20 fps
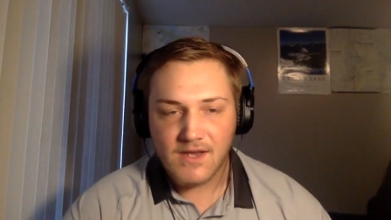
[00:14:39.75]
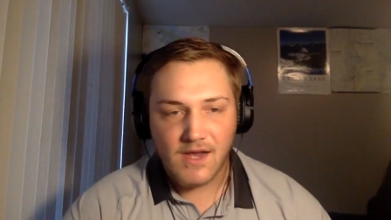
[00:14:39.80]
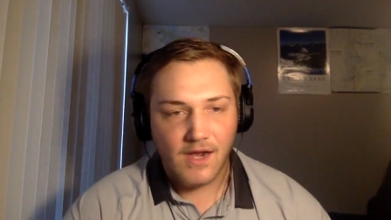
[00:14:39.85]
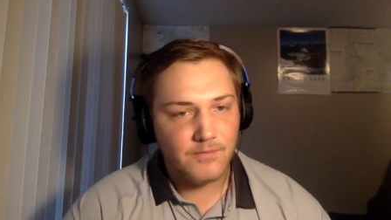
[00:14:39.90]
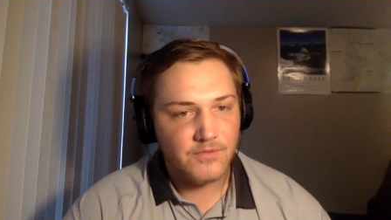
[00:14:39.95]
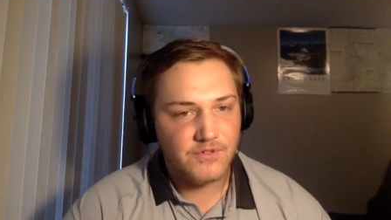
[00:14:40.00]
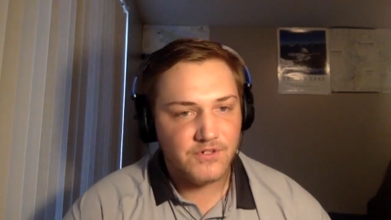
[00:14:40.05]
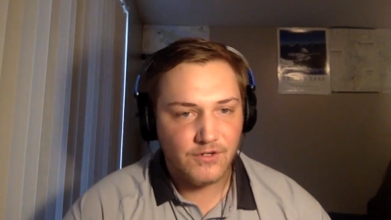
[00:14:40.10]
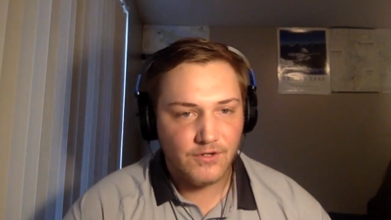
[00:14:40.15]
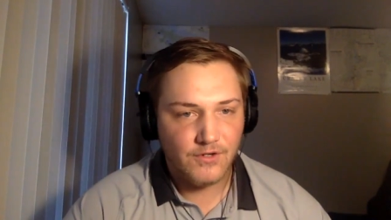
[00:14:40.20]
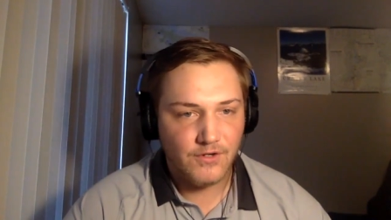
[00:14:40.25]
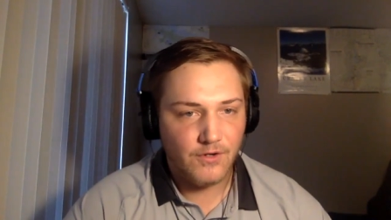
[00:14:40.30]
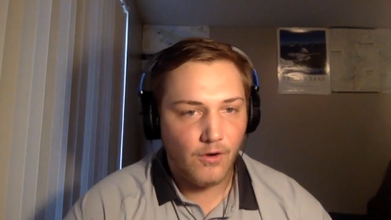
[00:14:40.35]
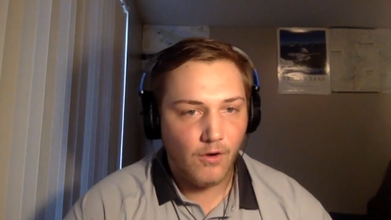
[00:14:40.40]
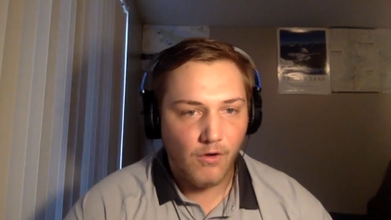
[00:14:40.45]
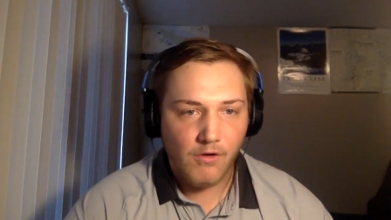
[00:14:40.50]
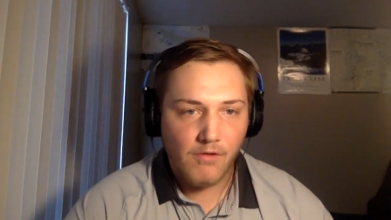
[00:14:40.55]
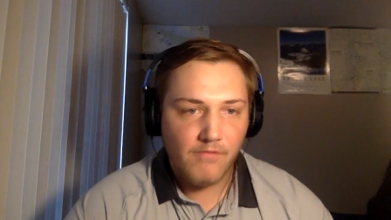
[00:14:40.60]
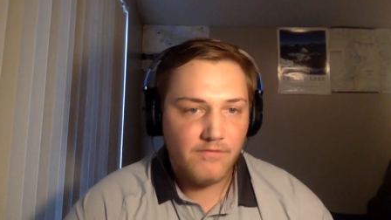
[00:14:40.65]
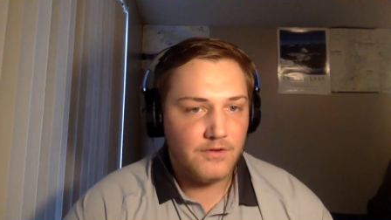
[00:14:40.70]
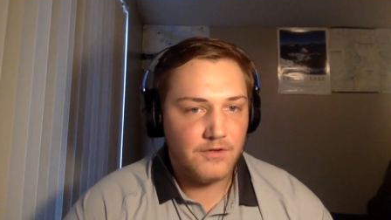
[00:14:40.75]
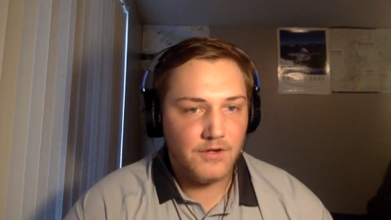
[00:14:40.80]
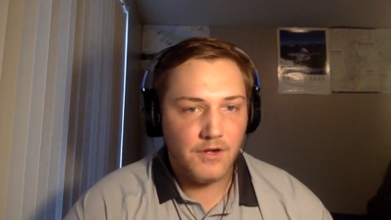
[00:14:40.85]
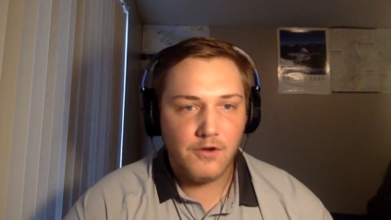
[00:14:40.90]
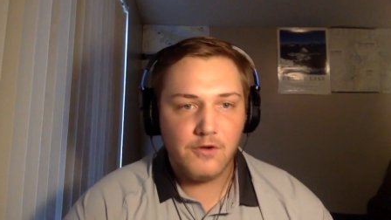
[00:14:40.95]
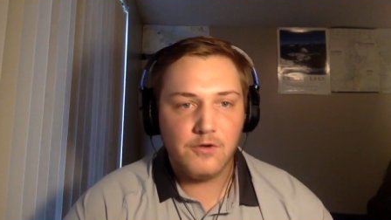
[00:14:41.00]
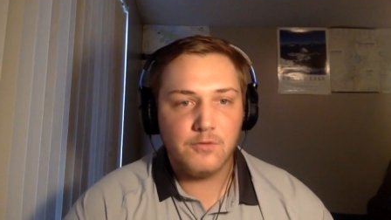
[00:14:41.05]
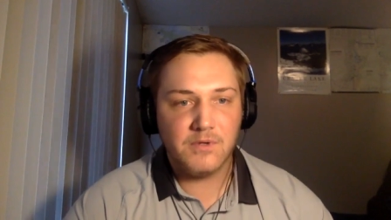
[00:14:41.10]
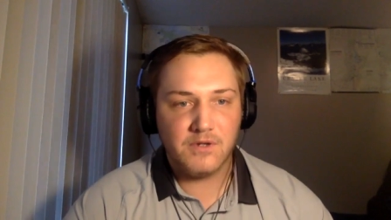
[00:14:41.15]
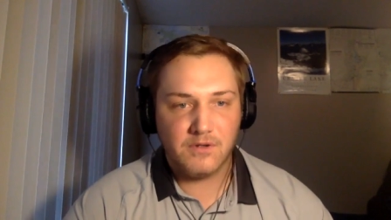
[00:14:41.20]
I'm sure all of you know
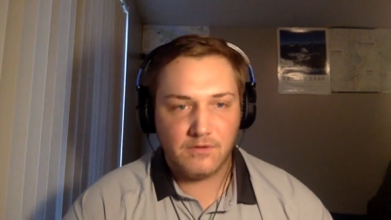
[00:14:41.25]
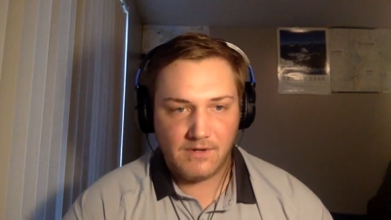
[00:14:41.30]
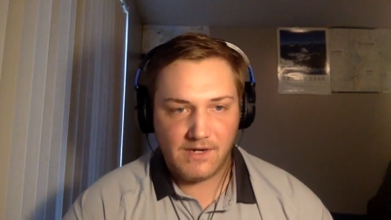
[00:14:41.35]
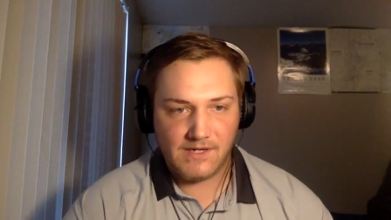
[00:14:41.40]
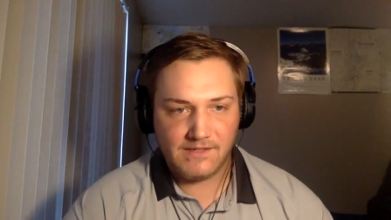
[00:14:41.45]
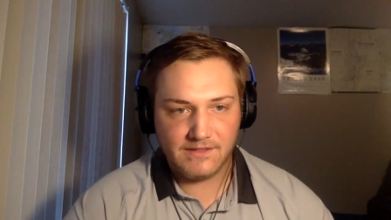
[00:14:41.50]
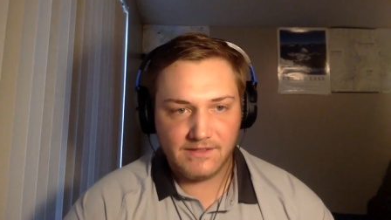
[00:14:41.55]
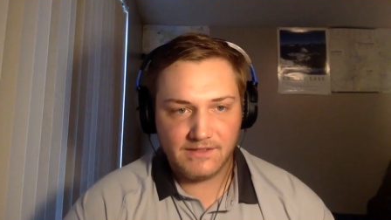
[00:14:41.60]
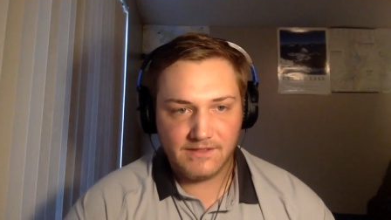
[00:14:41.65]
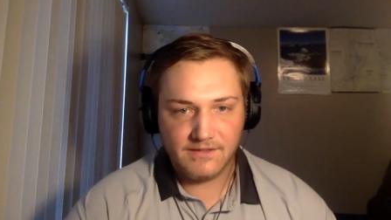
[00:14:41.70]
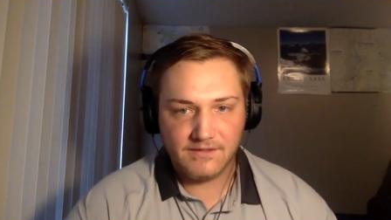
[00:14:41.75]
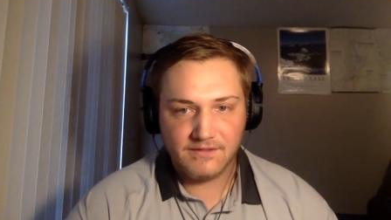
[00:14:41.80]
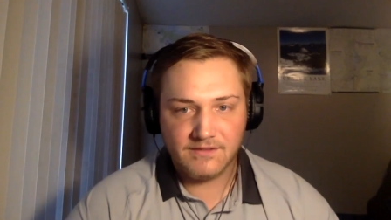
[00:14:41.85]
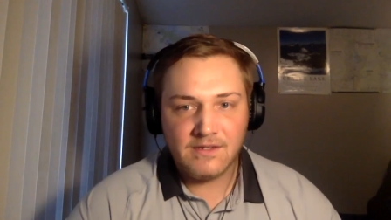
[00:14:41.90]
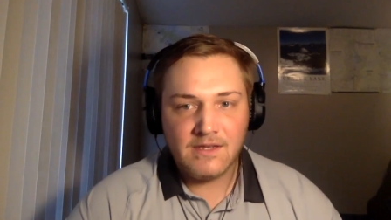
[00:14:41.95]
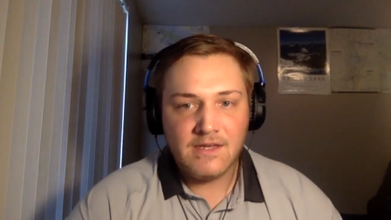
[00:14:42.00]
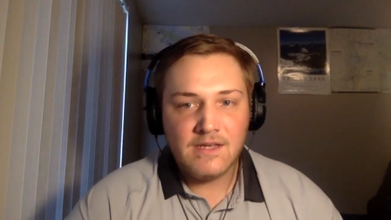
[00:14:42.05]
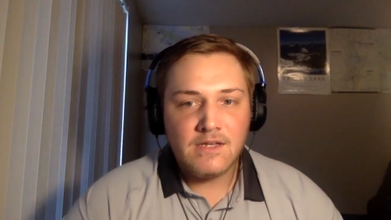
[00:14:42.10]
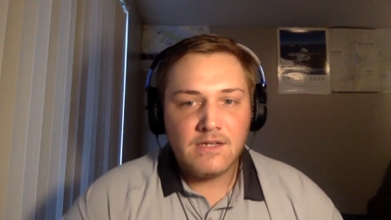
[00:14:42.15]
who Bill Riley is.